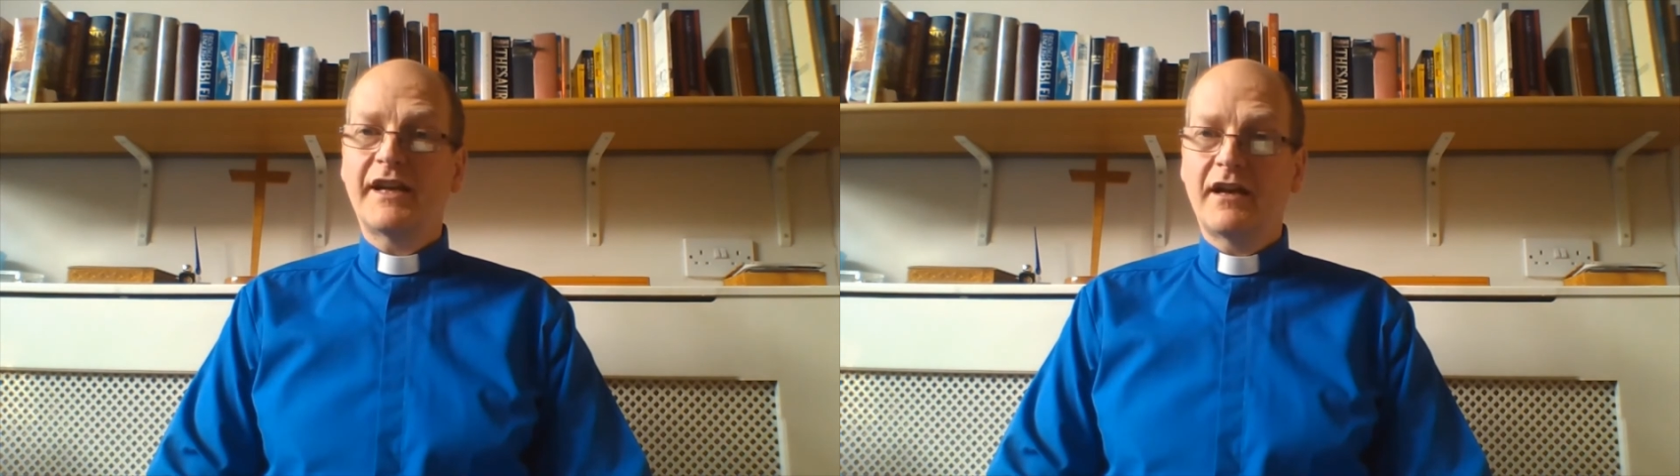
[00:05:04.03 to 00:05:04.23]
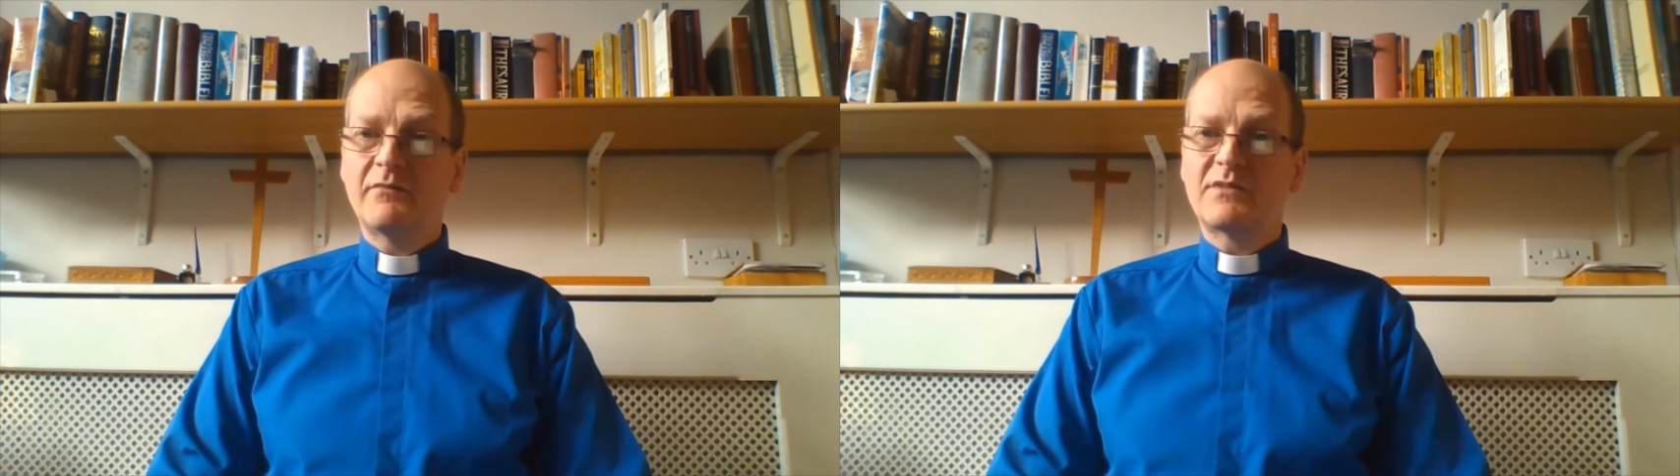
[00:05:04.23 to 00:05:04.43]
I
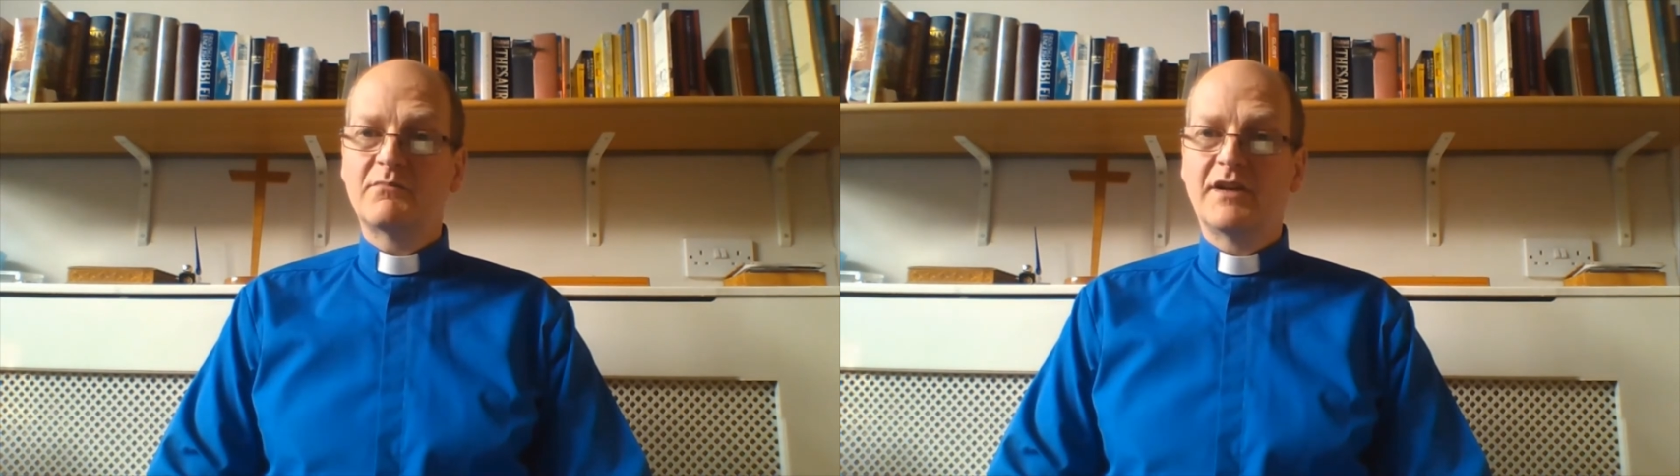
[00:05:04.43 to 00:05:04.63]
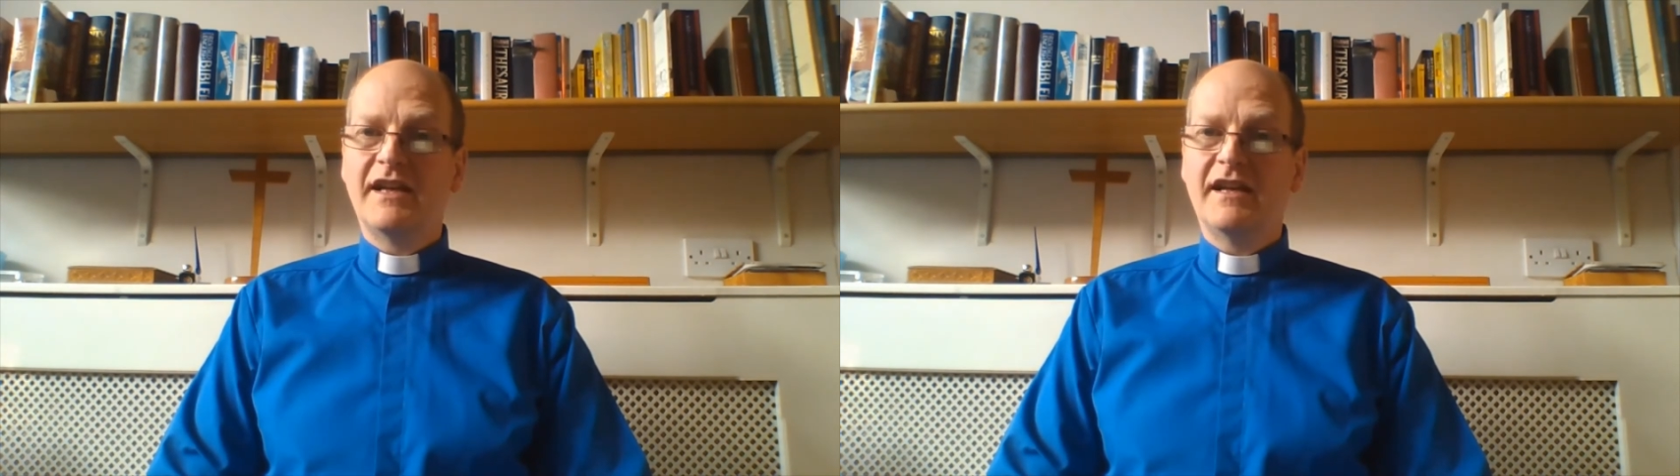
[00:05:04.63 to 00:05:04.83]
hope to
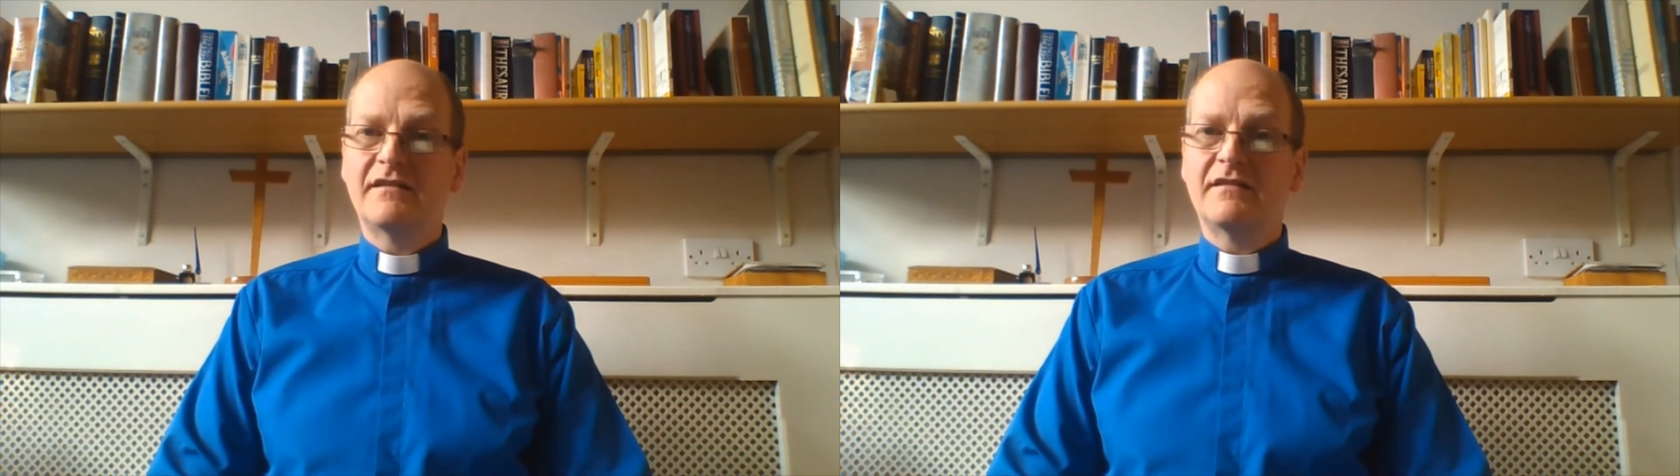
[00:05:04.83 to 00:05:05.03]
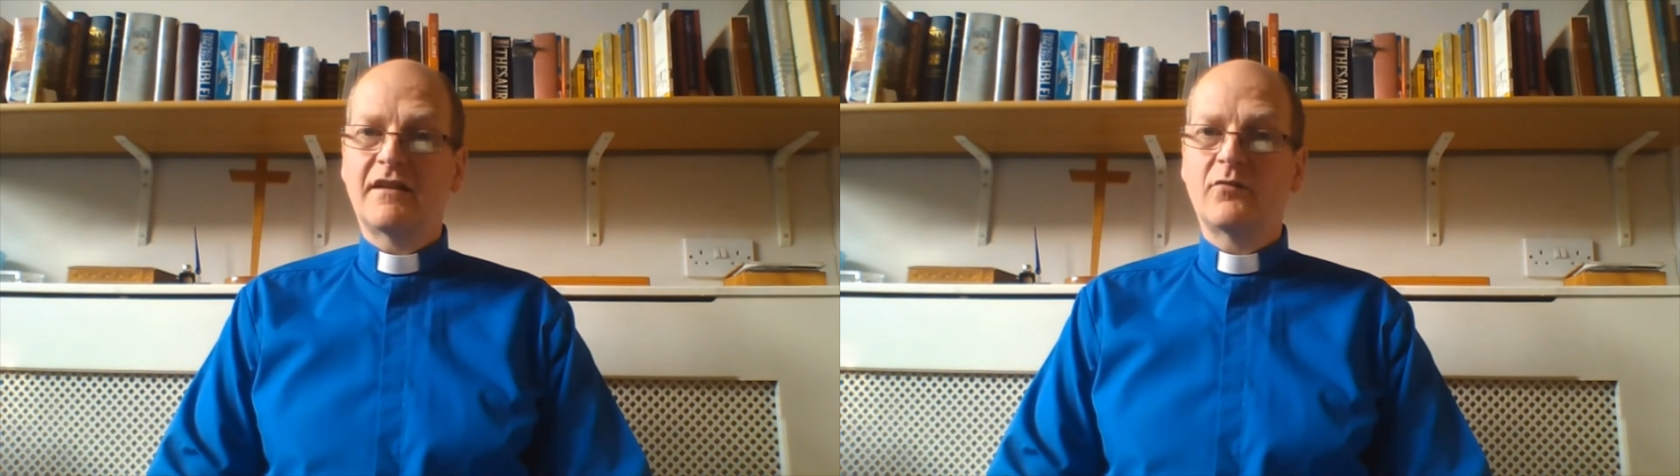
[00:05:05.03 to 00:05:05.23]
be
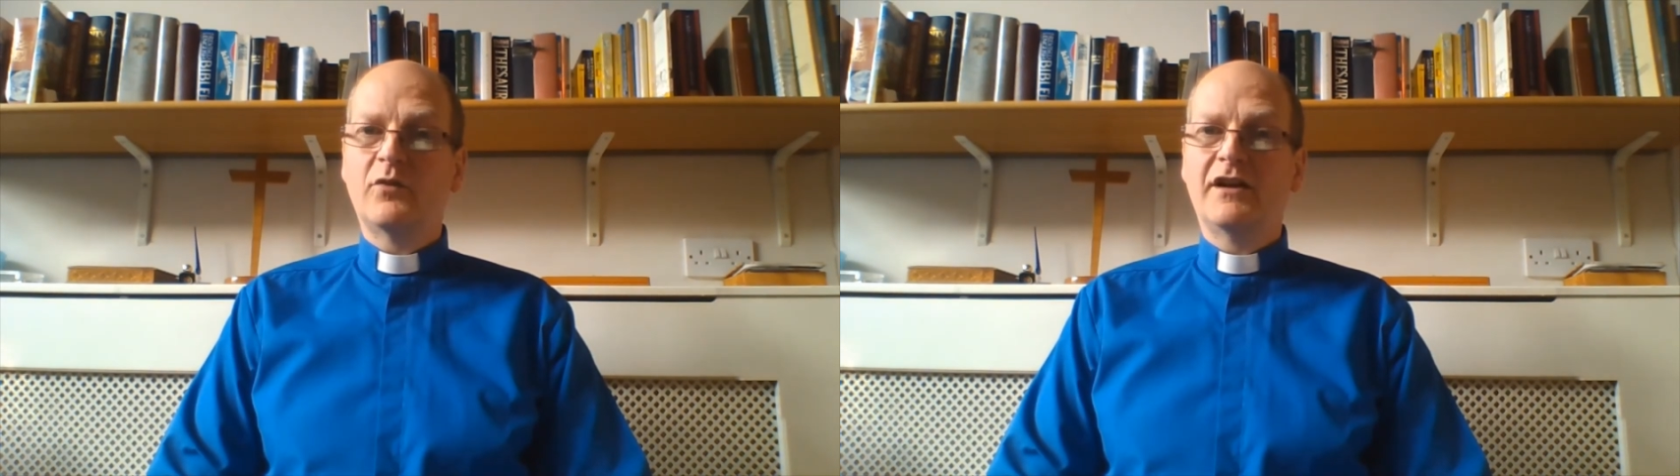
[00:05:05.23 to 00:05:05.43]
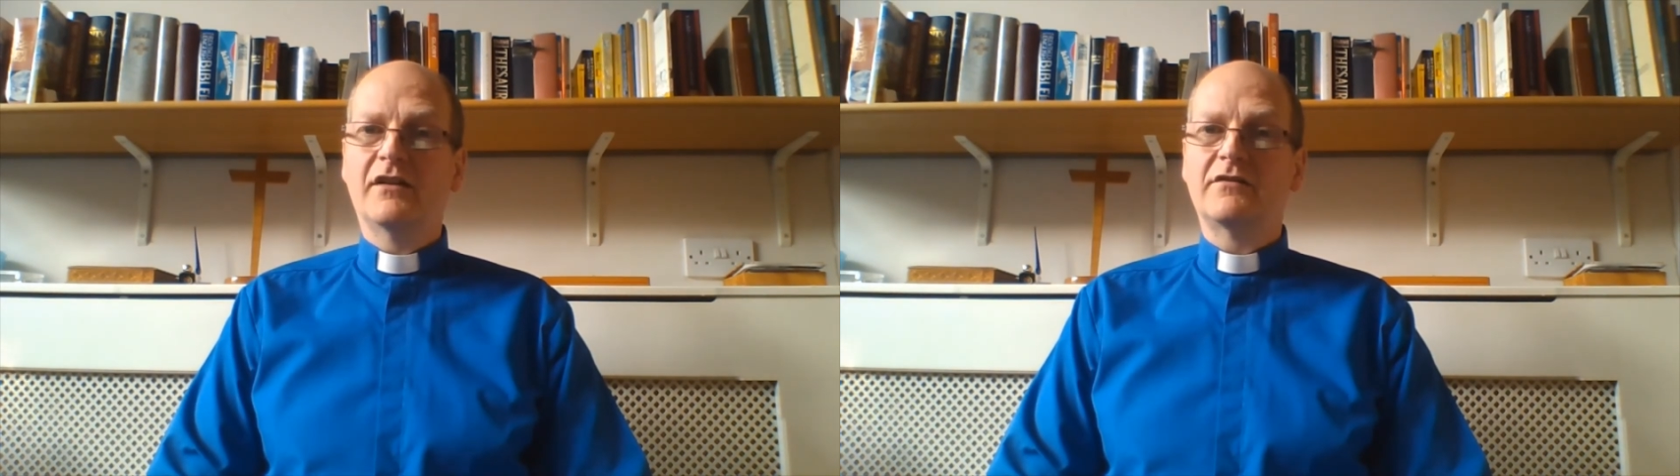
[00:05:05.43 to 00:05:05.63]
in another
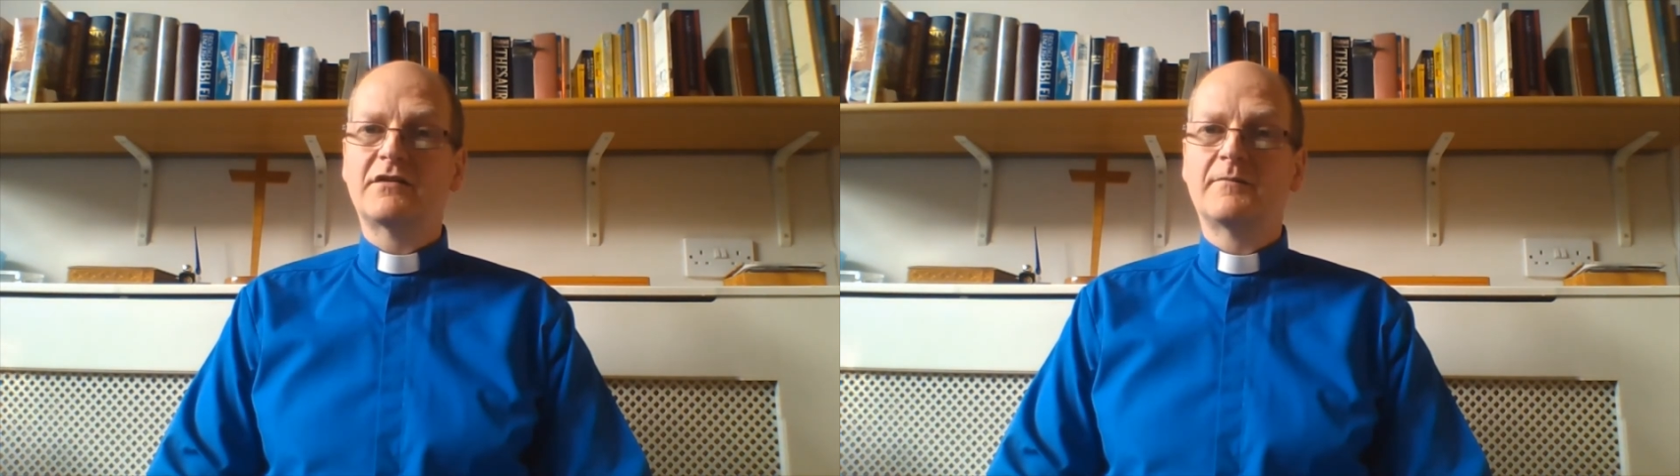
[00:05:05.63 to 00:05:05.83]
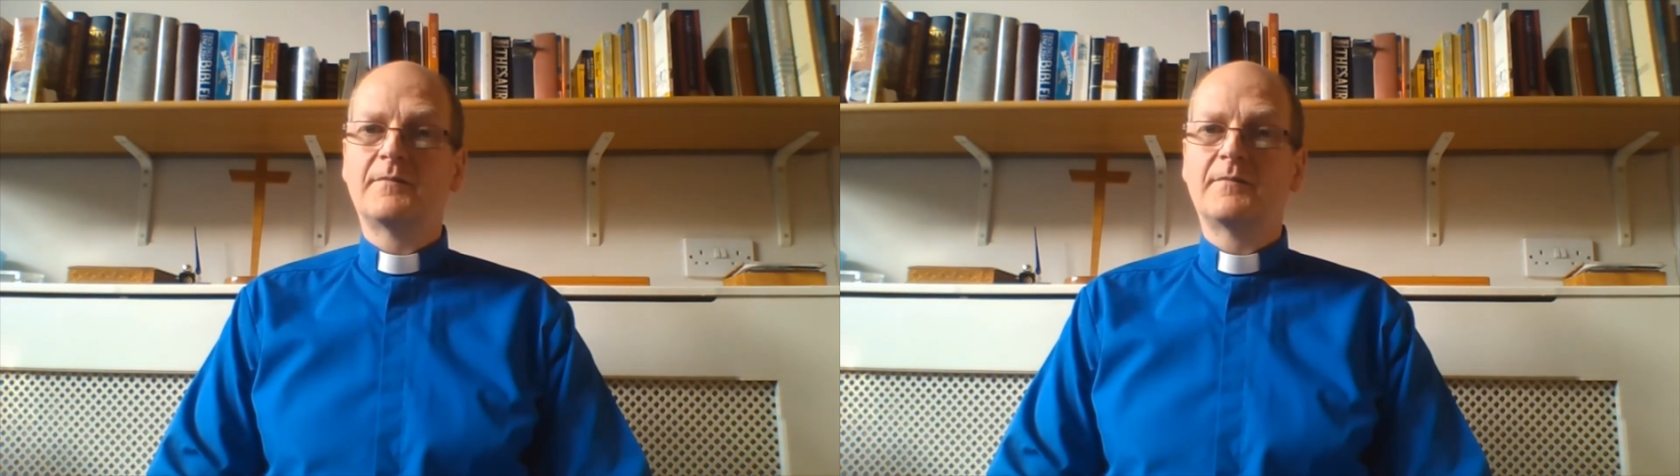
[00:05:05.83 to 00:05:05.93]
world,